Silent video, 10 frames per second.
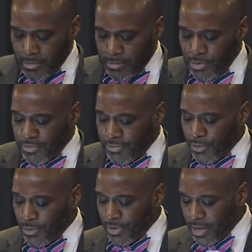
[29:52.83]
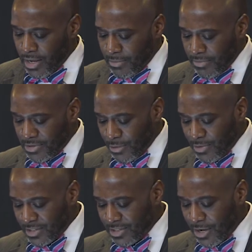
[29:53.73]
So
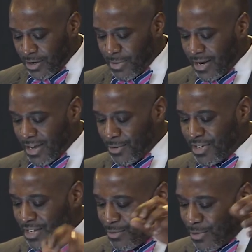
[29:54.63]
let's talk about equity and